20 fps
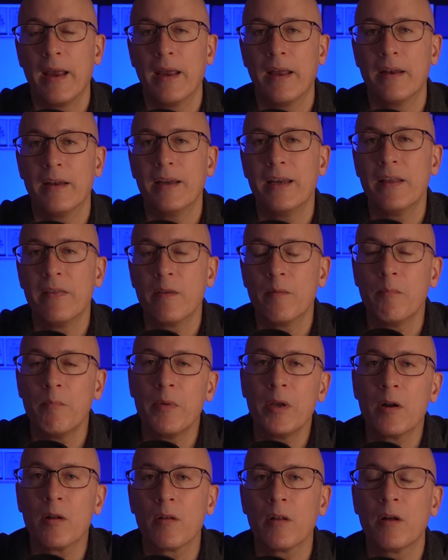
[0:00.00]
and in the
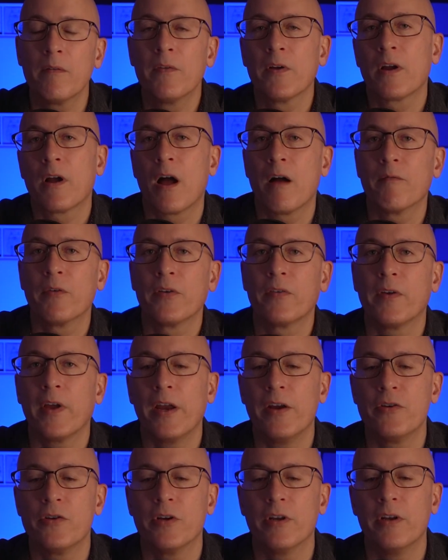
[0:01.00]
middle of the
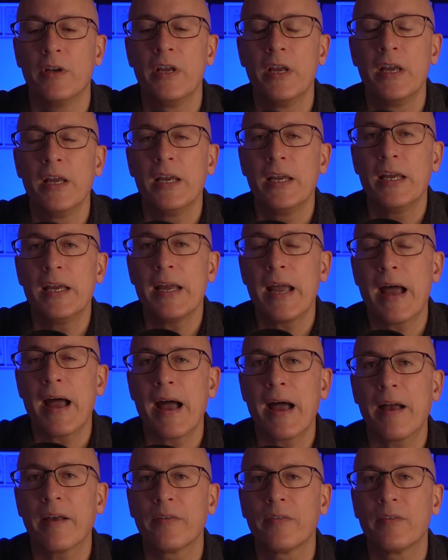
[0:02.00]
conversation, he
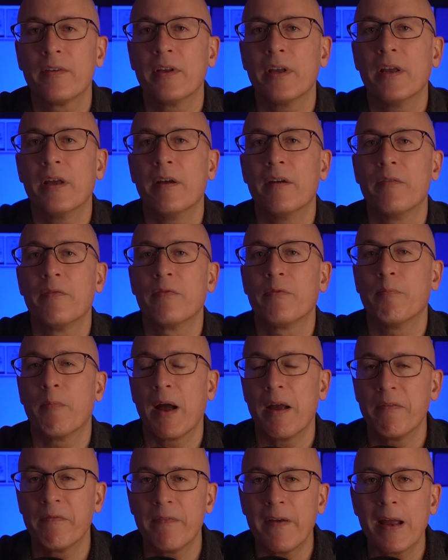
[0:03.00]
asked if
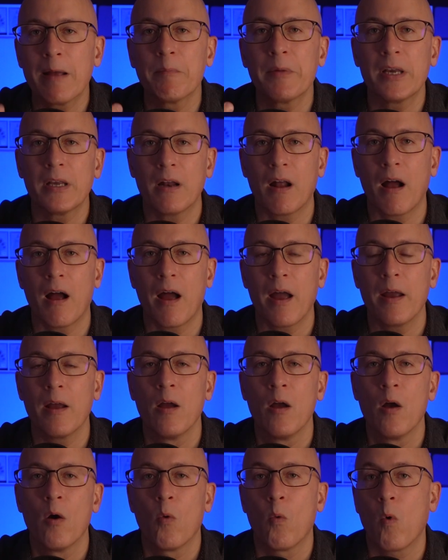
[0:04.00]
my family and I
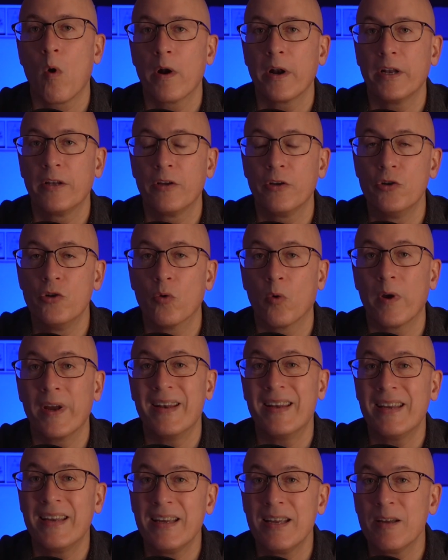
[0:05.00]
wanted to
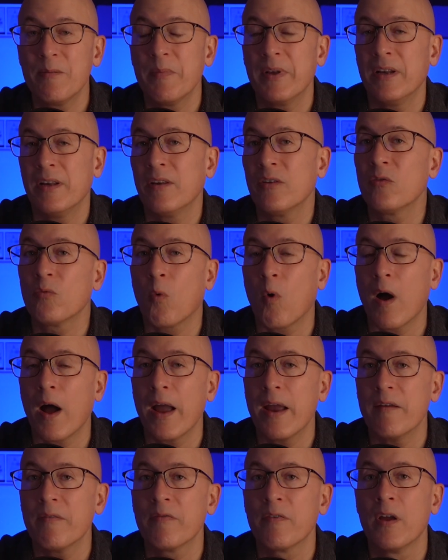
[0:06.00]
join him and his
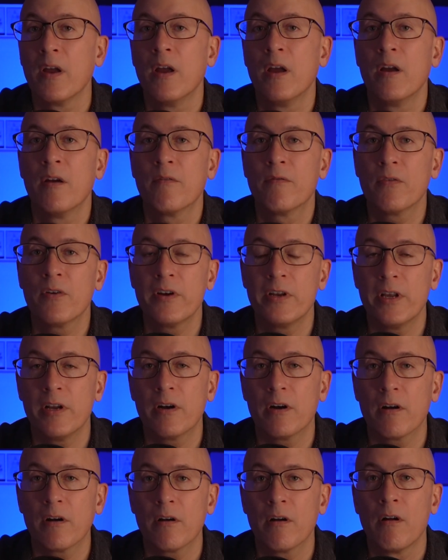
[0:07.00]
wife for
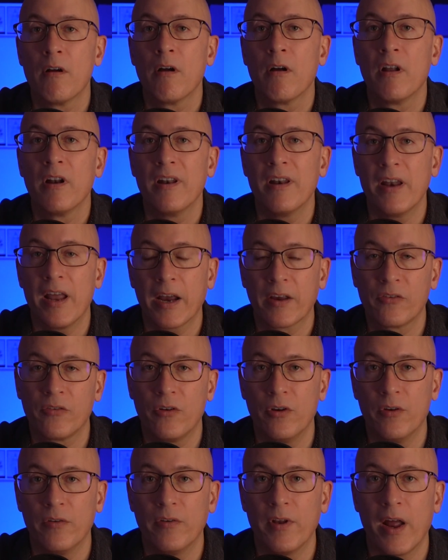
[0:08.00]
dinner next
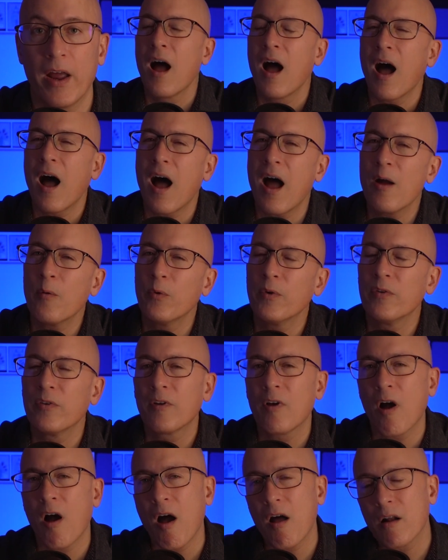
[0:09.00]
Tuesday. I was
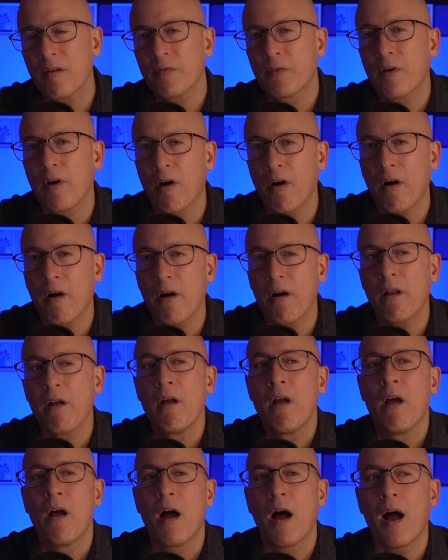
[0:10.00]
caught off
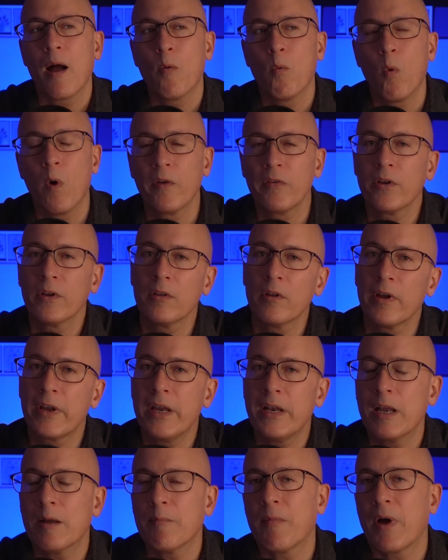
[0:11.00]
guard. I wasn't
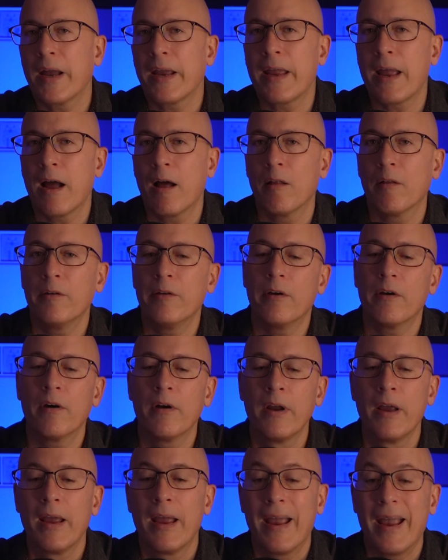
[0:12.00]
looking at my
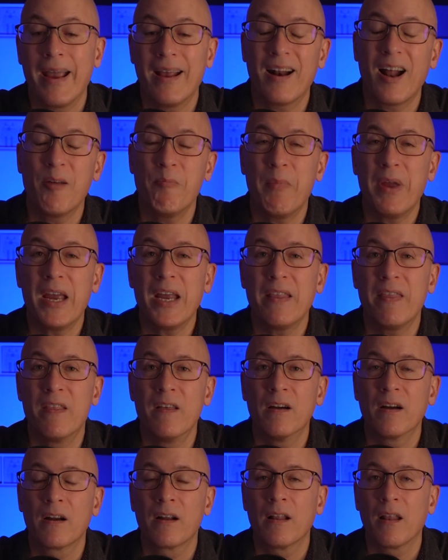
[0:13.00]
calendar, and I made
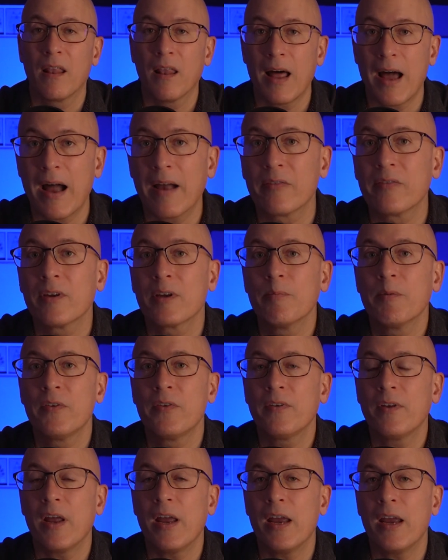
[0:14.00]
the classic
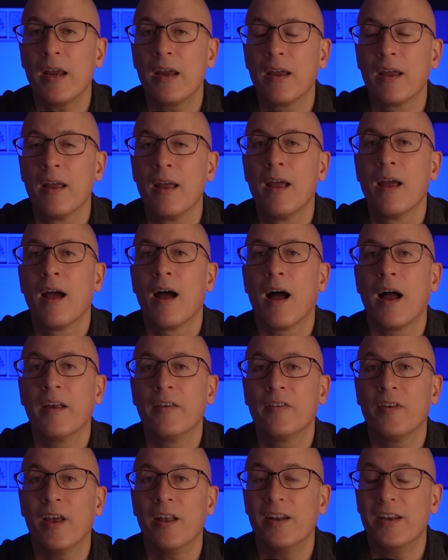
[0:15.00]
mistake. I
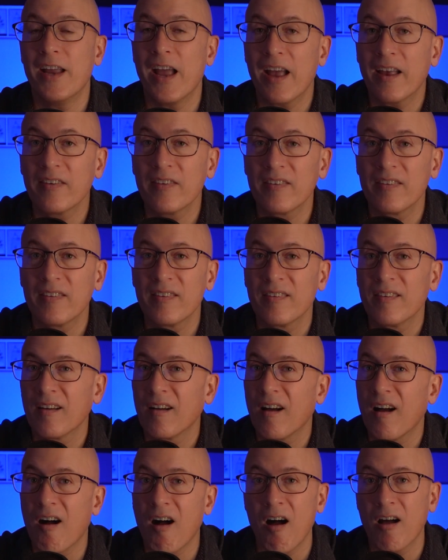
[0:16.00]
said yes
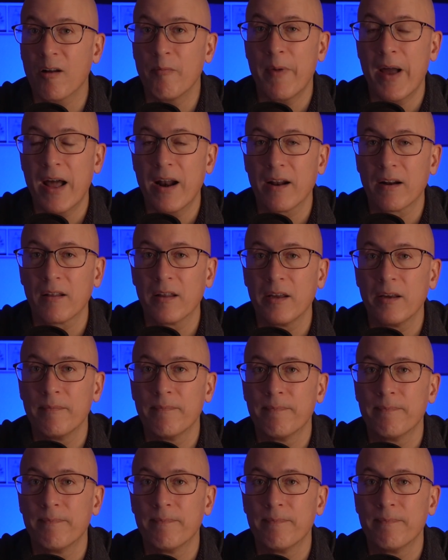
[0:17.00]
automatically.